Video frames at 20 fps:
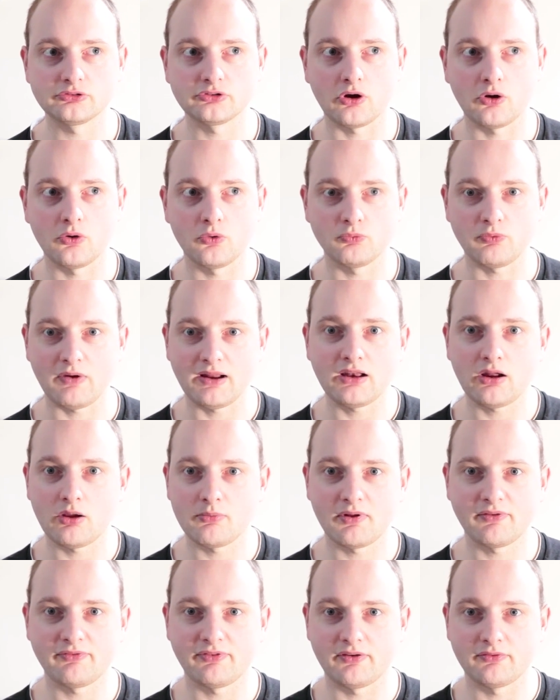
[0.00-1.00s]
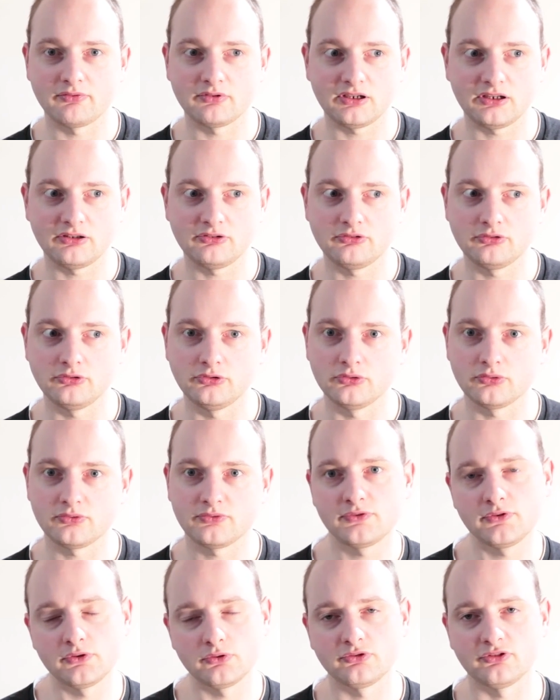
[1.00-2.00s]
So right now my favorite is to use
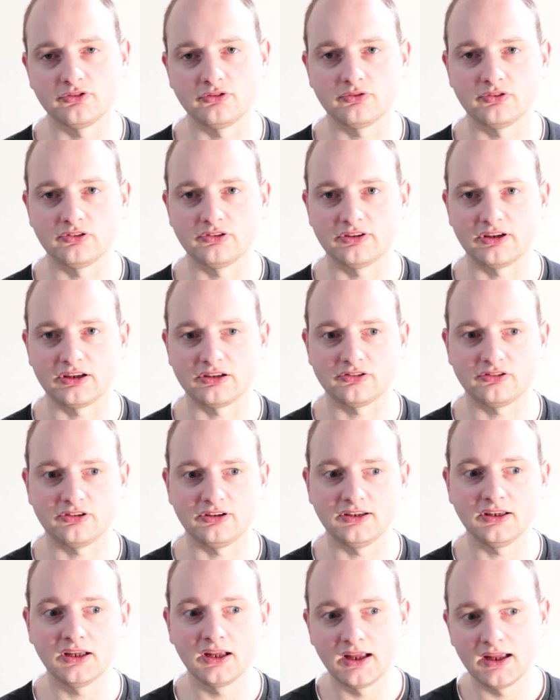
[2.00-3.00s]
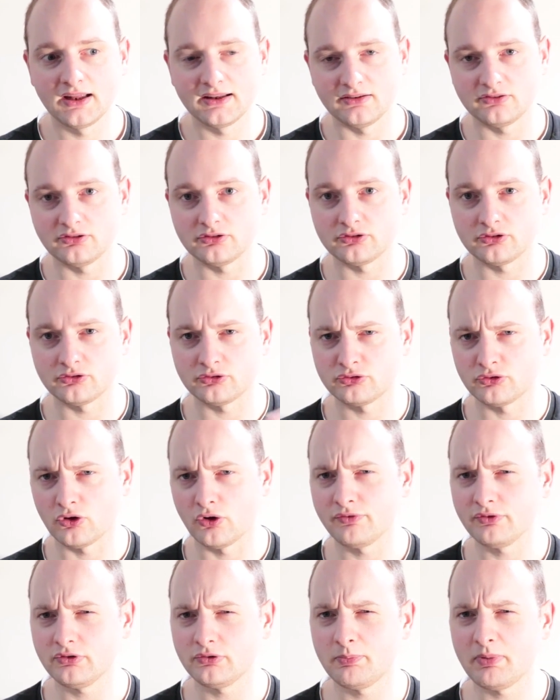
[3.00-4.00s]
Fusion 360. This is a
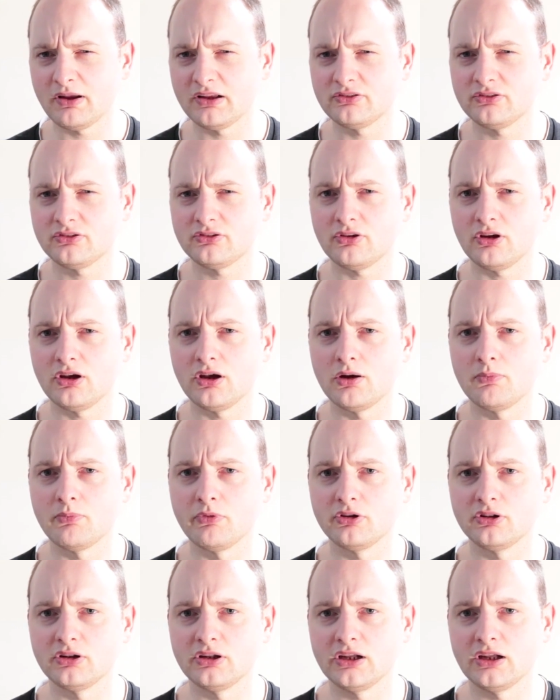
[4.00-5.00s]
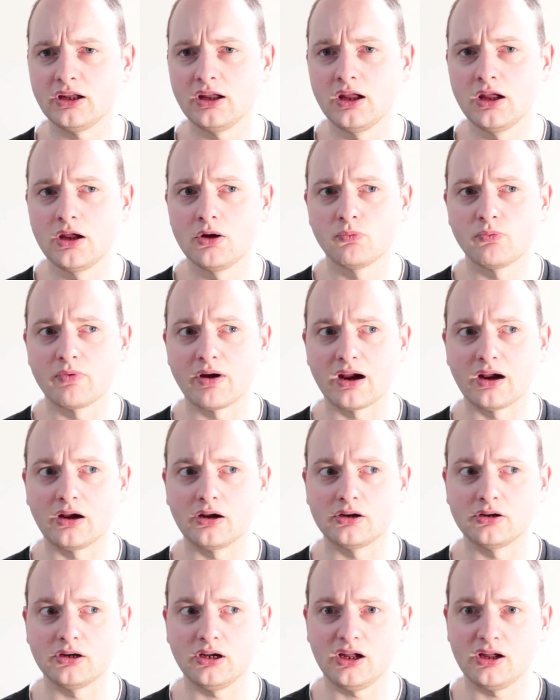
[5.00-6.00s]
surface-based modeling,
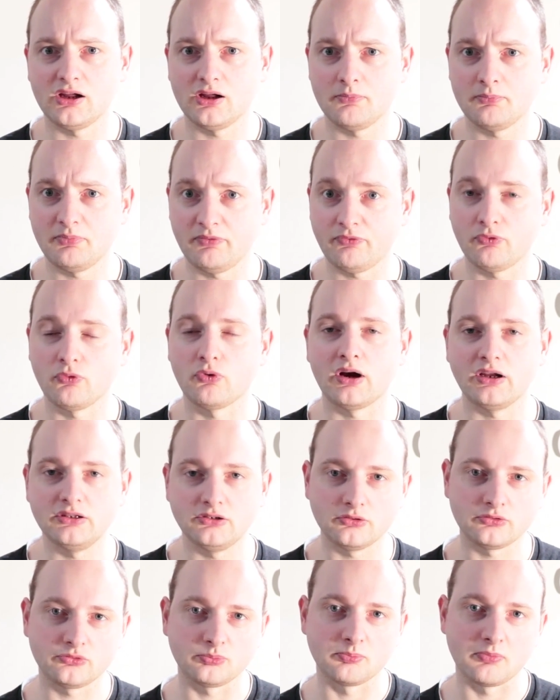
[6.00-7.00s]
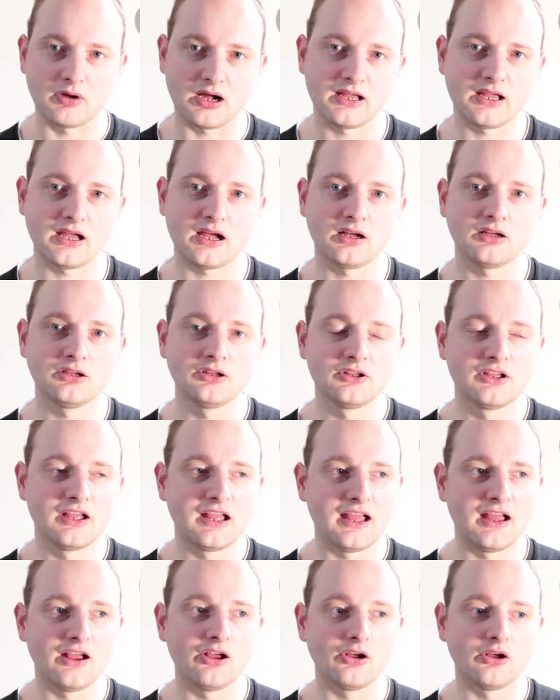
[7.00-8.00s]
where before I used Maya,
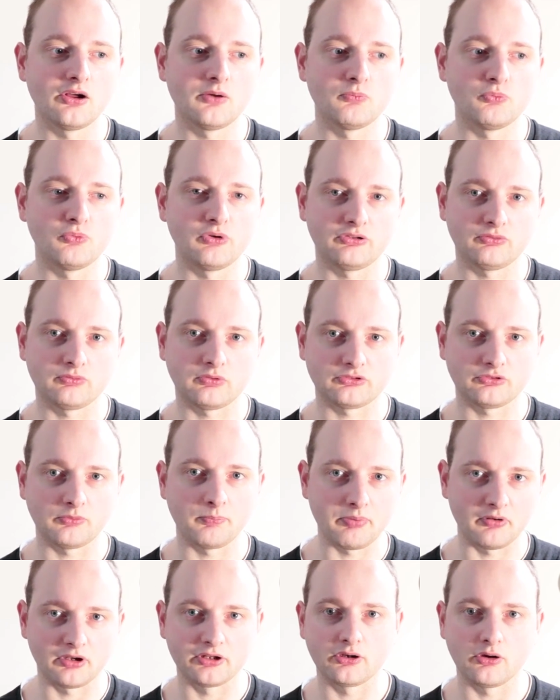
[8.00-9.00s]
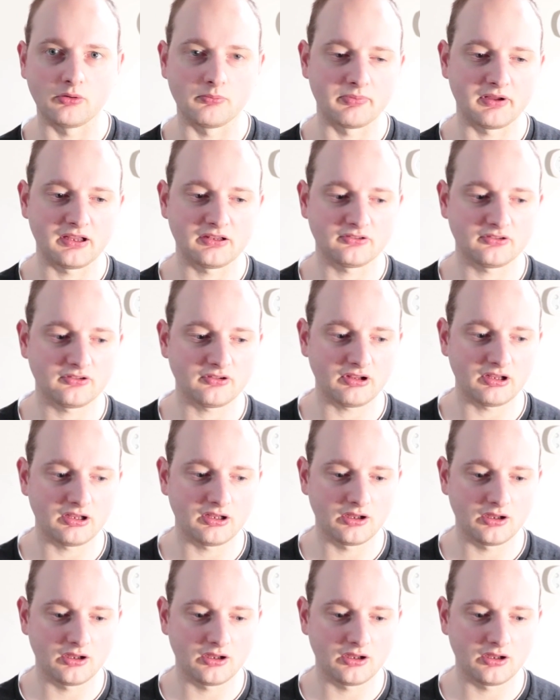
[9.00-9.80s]
which was a polygon-based.